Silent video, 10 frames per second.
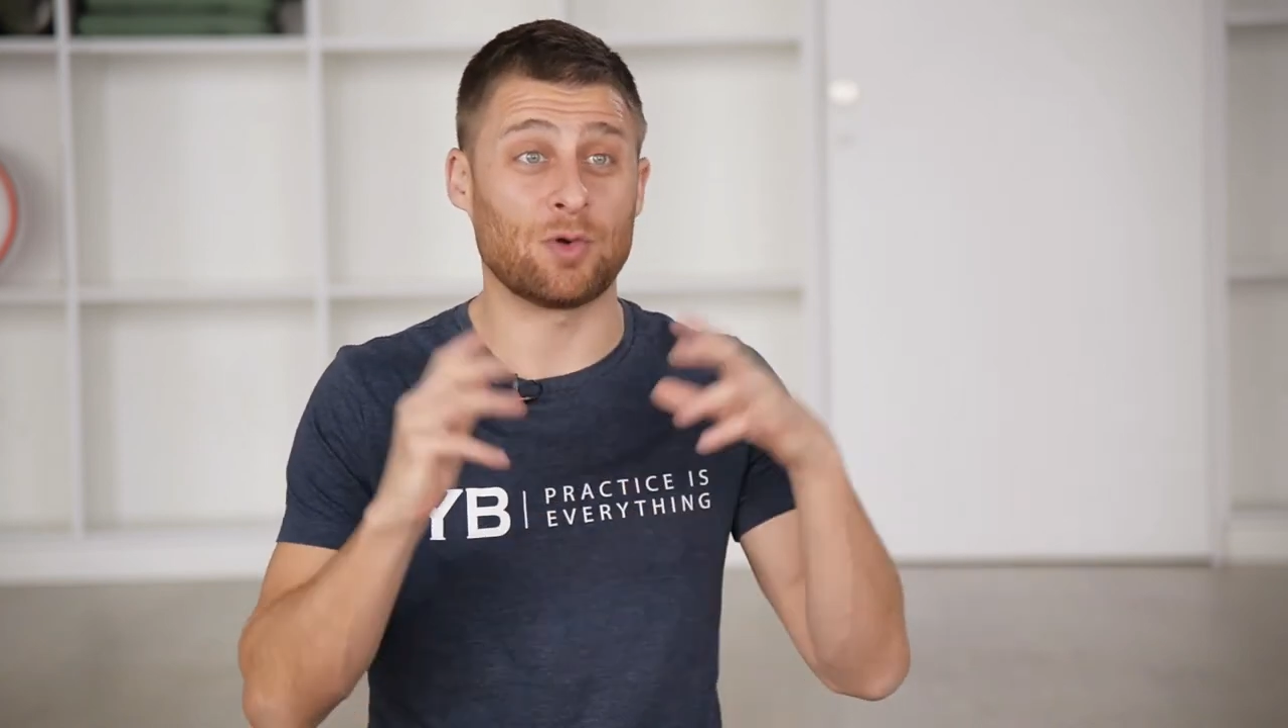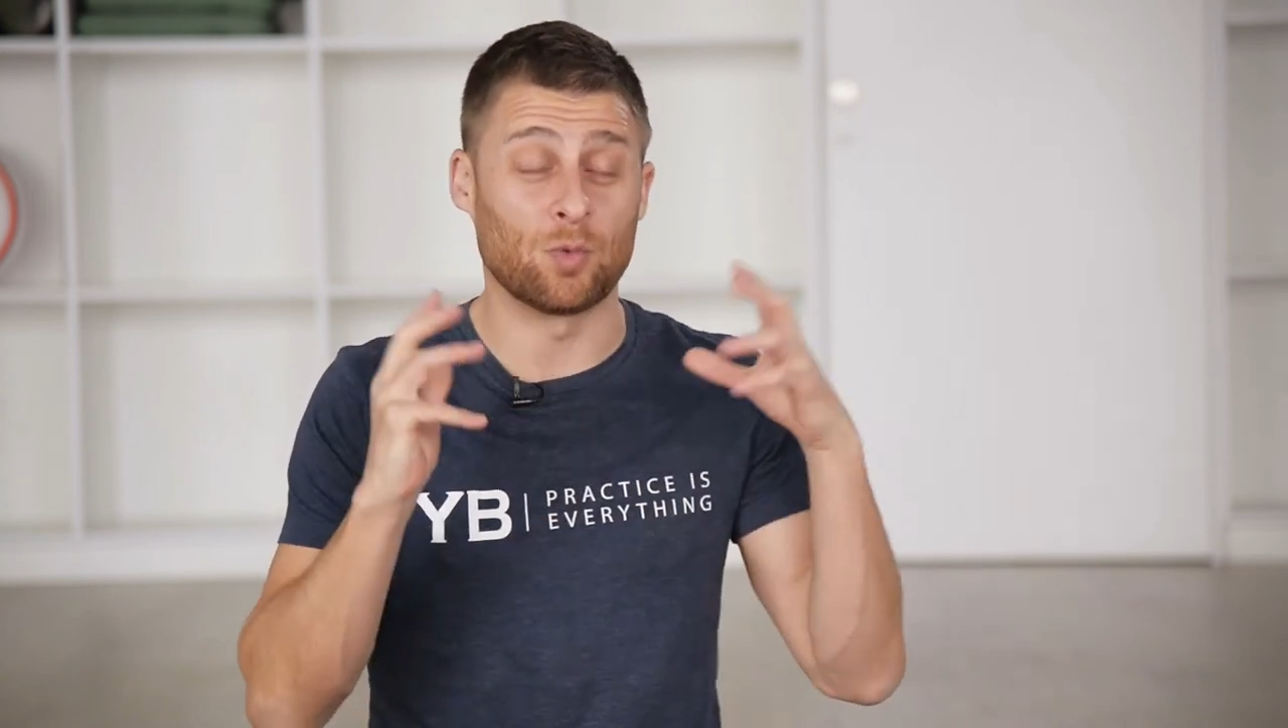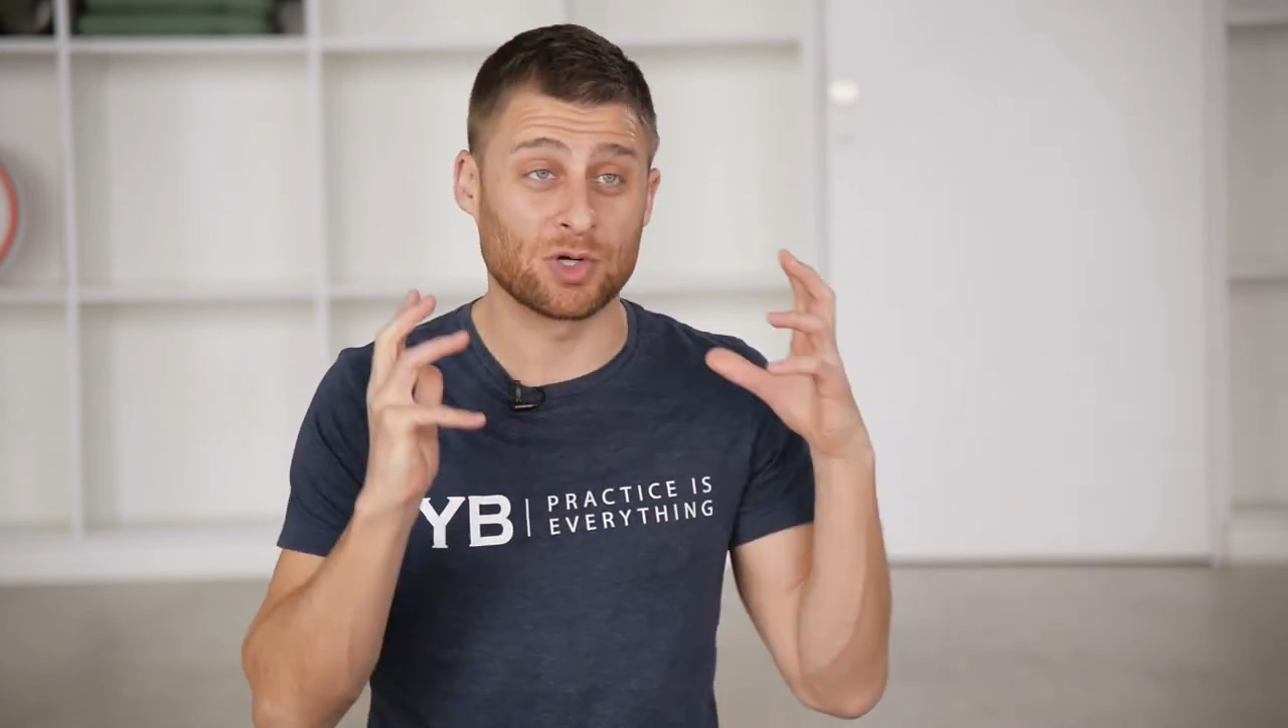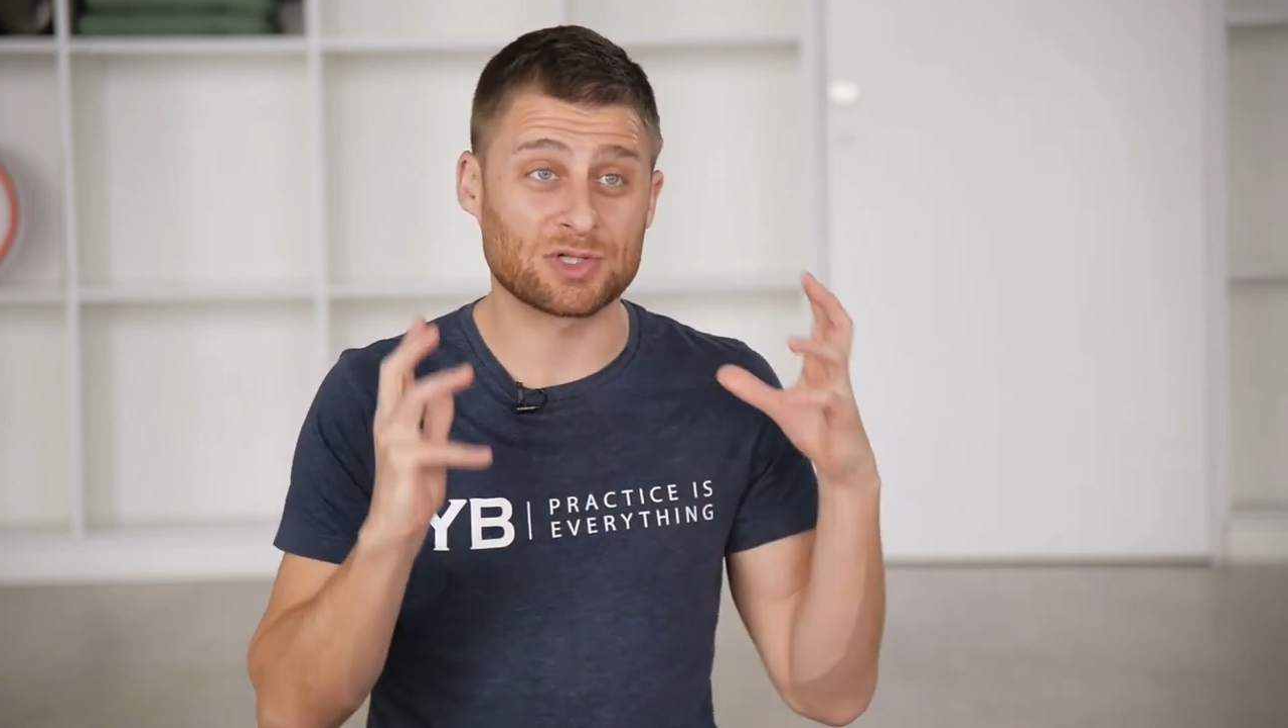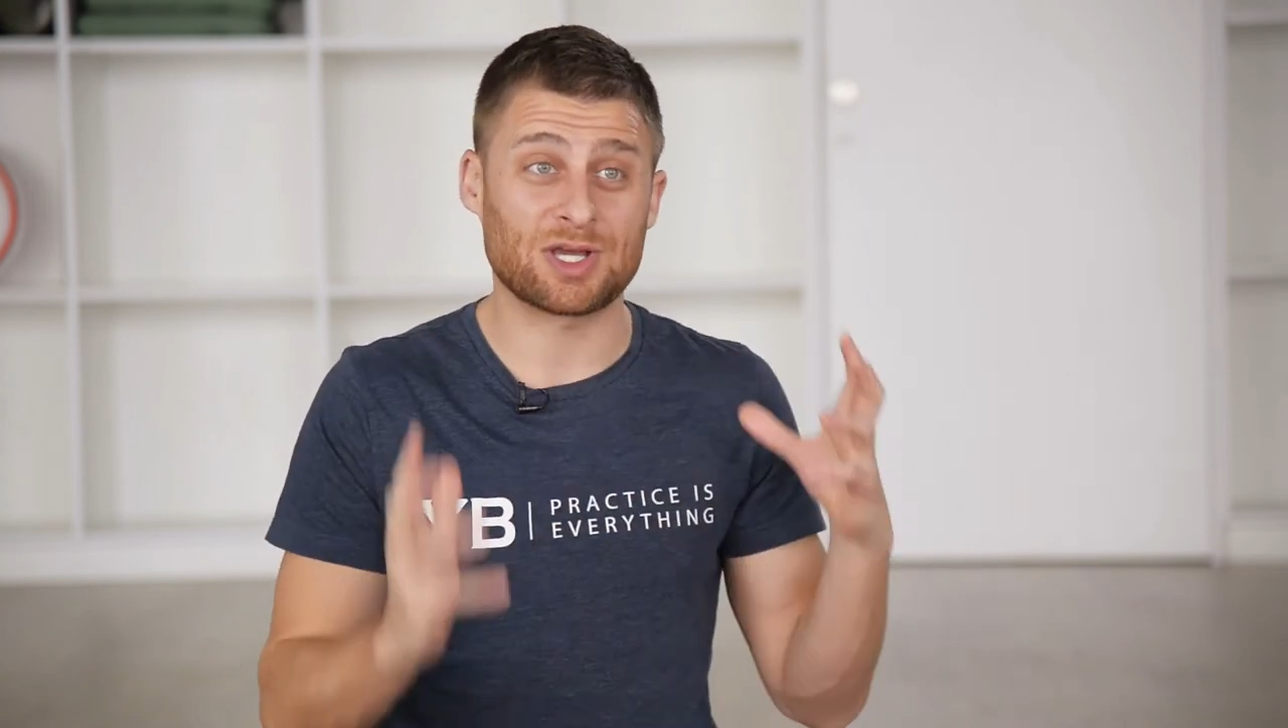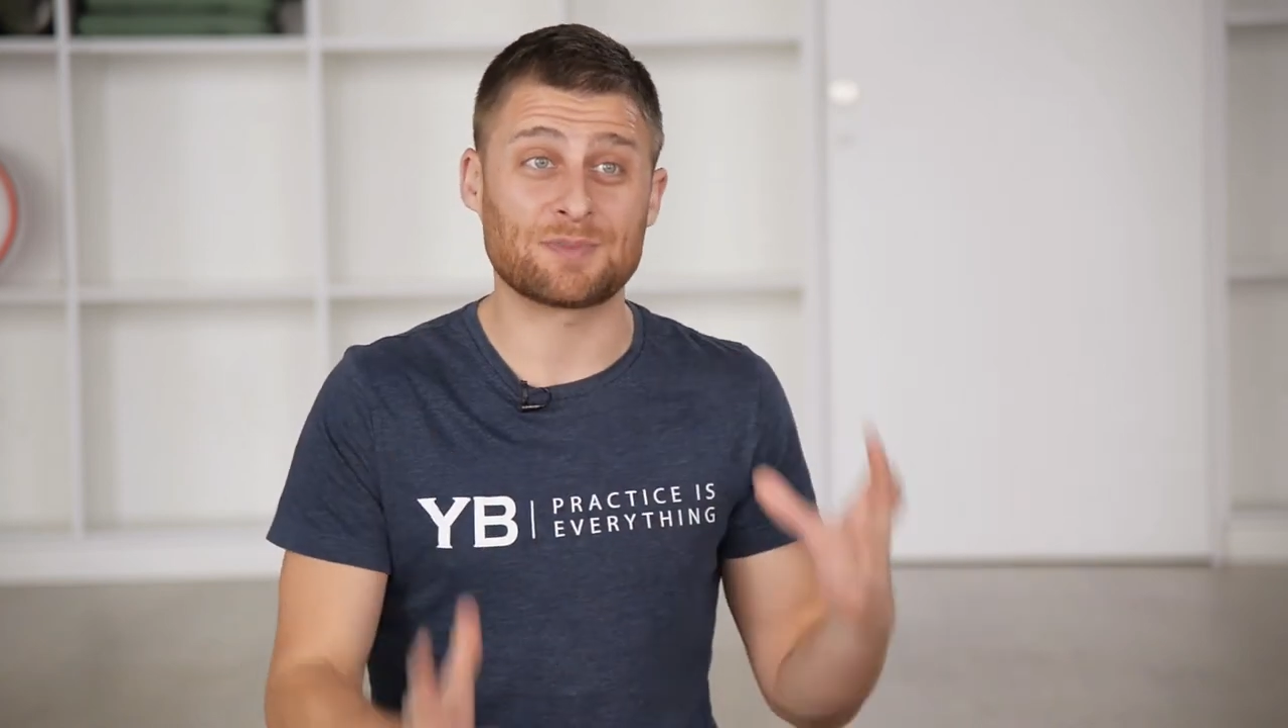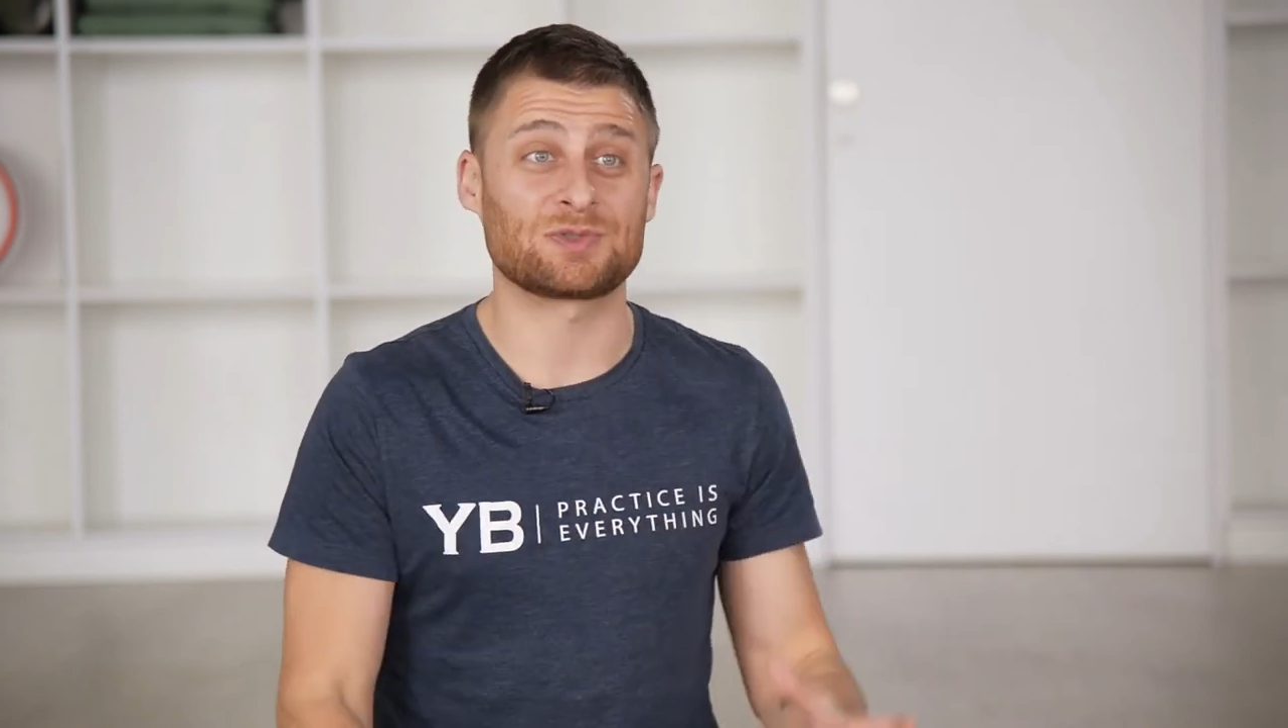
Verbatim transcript: a workshop